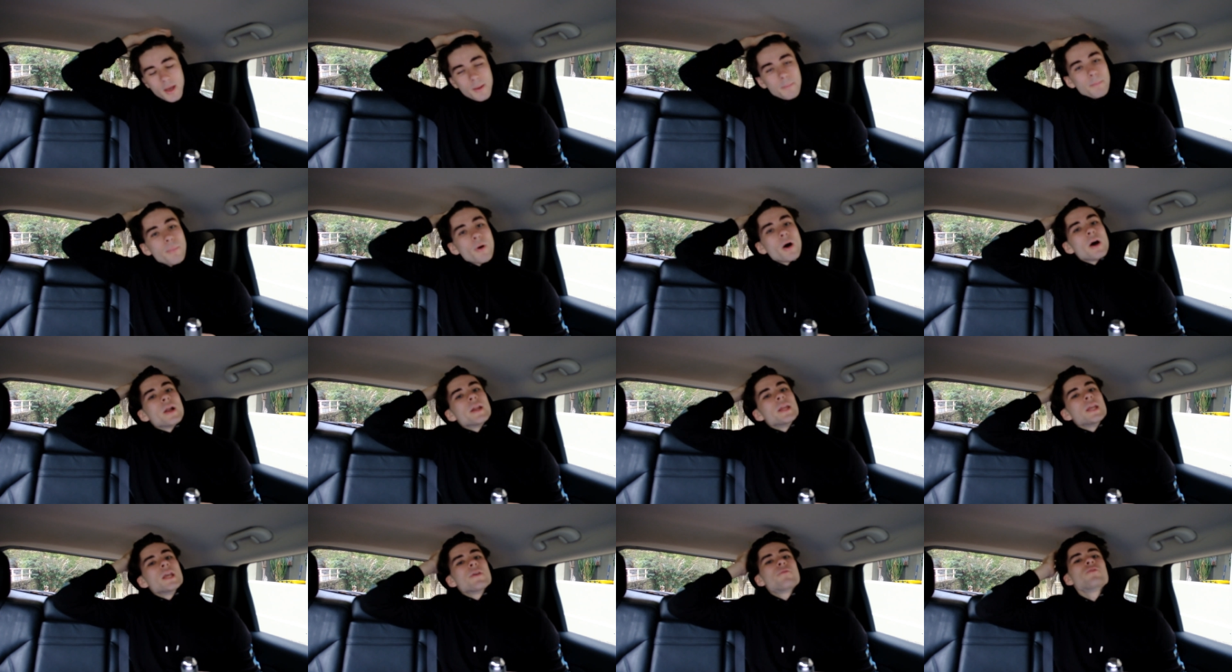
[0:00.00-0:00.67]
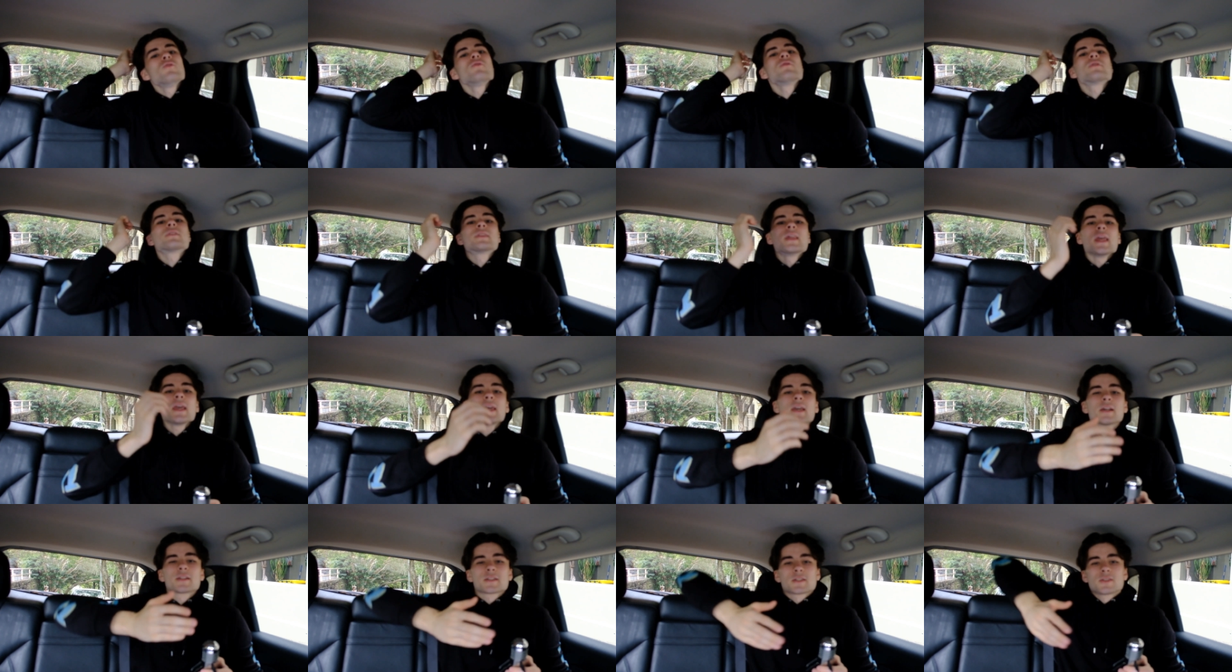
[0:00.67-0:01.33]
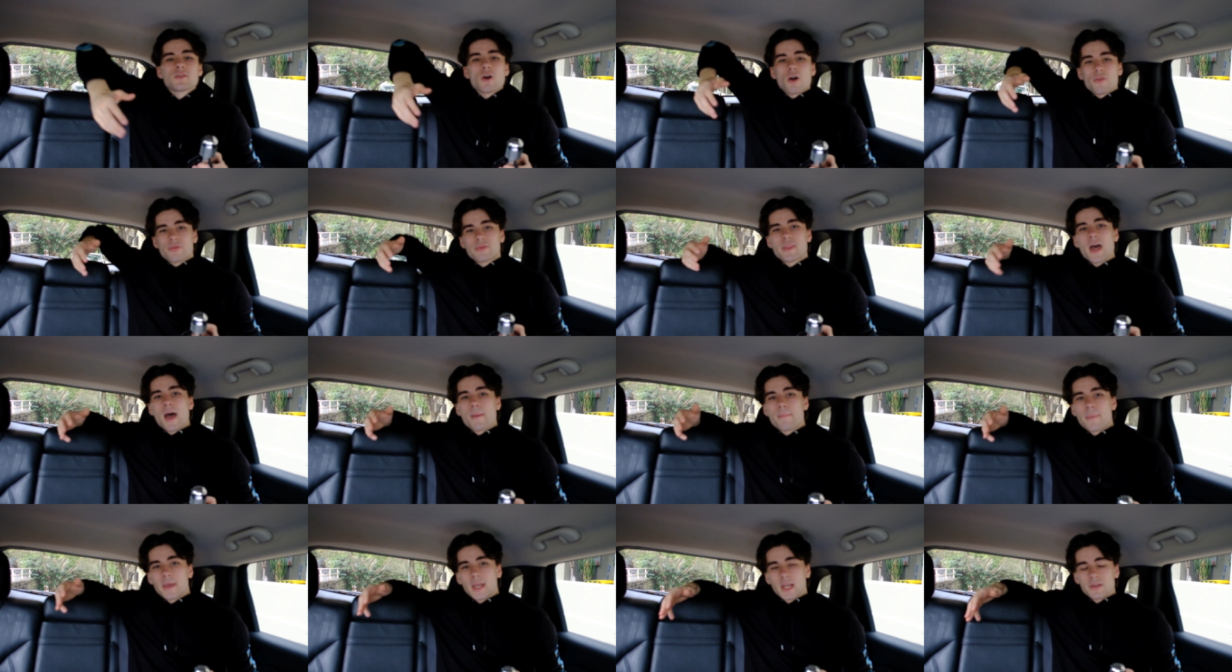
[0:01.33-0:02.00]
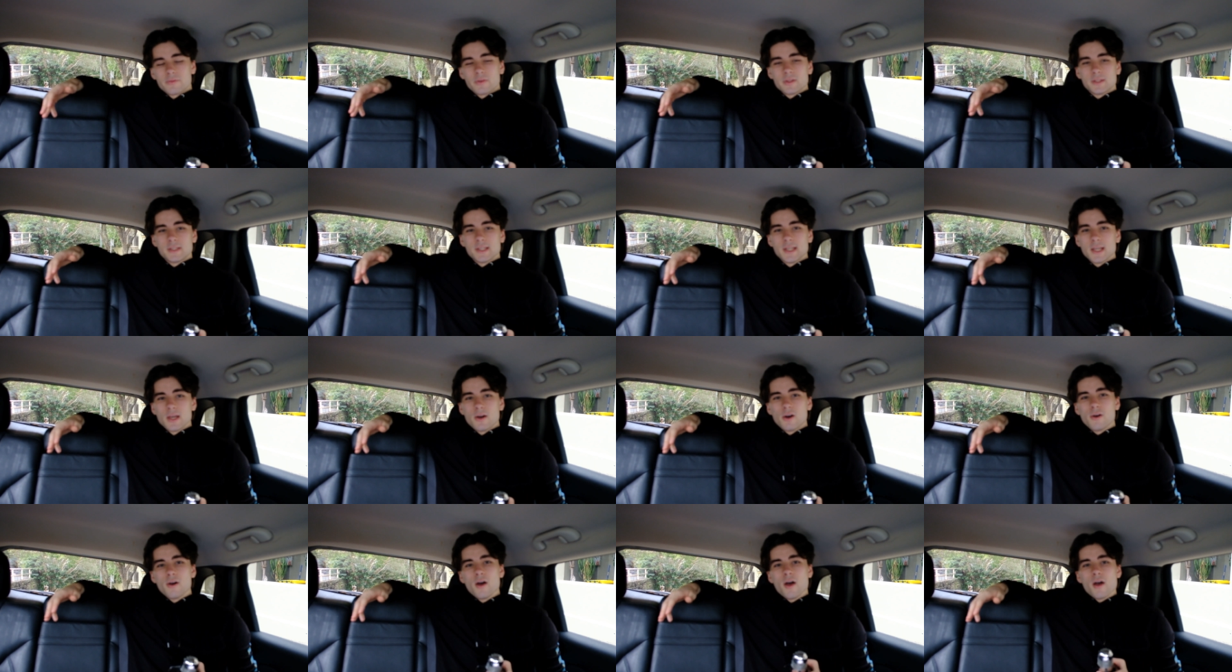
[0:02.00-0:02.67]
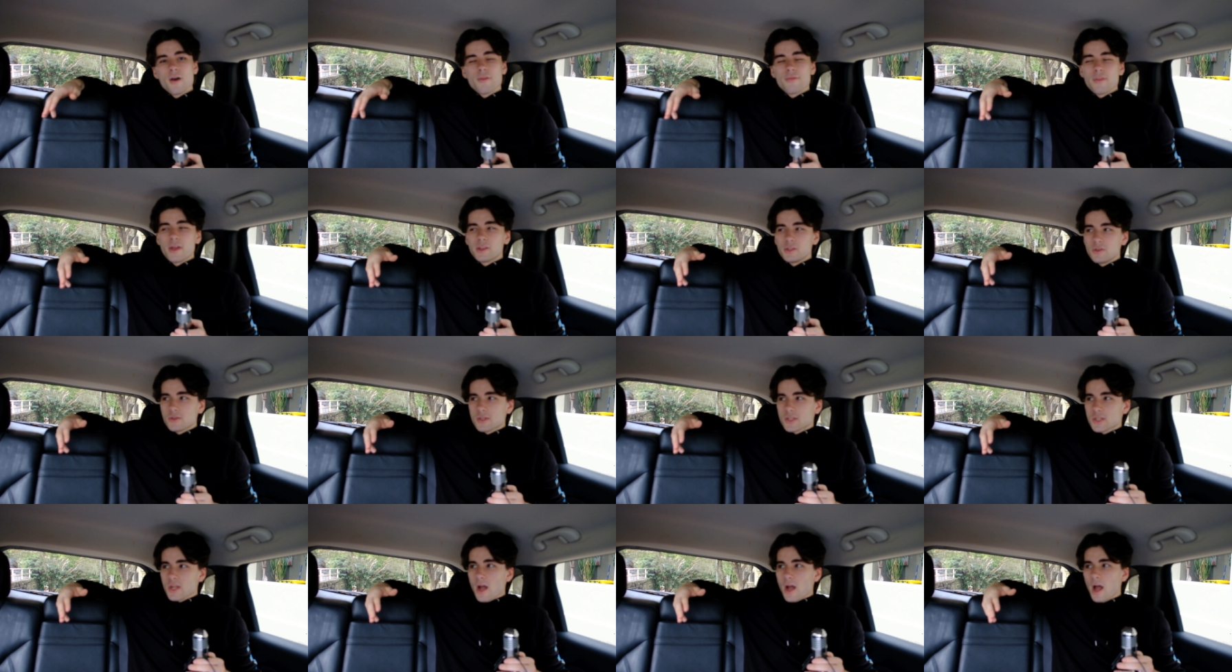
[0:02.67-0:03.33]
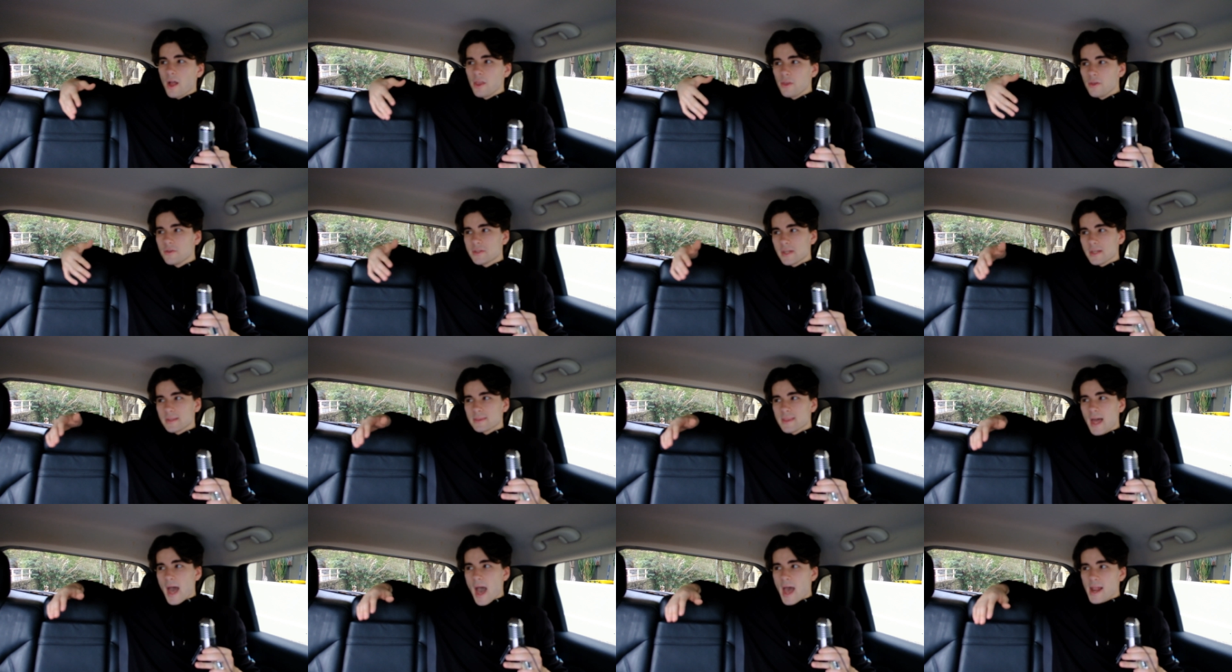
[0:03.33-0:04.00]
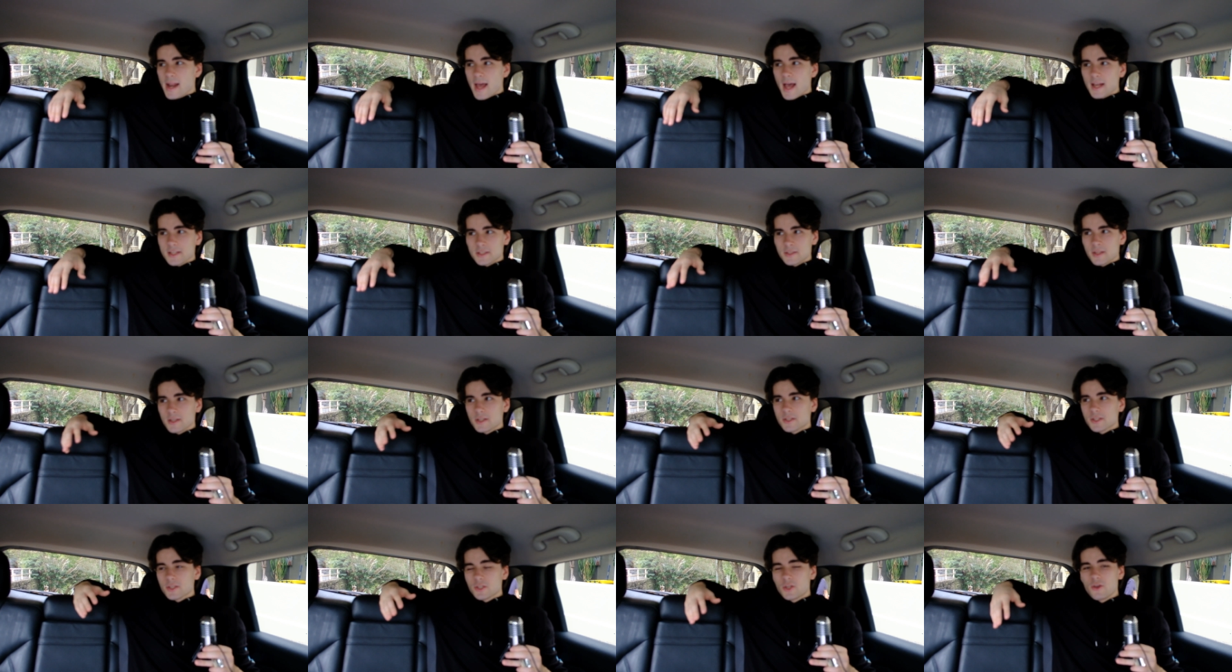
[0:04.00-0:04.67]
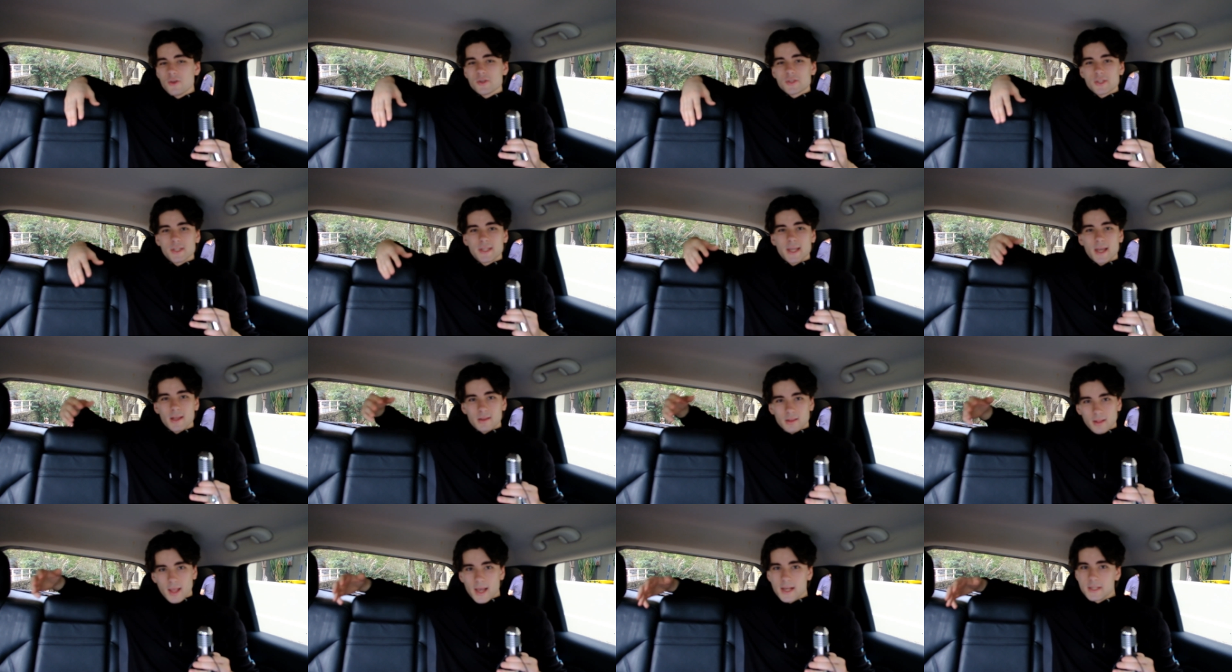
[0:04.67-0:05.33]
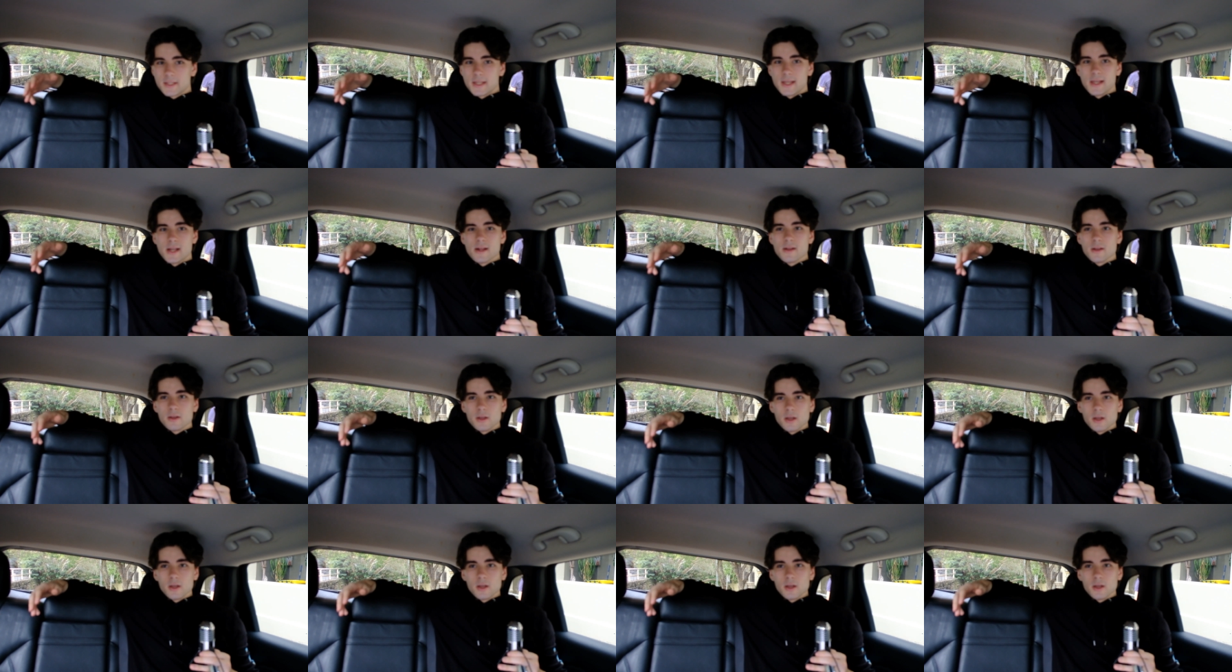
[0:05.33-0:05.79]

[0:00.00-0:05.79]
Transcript: But if you think it's not that big of a deal, then you start using that as an excuse to get lazy.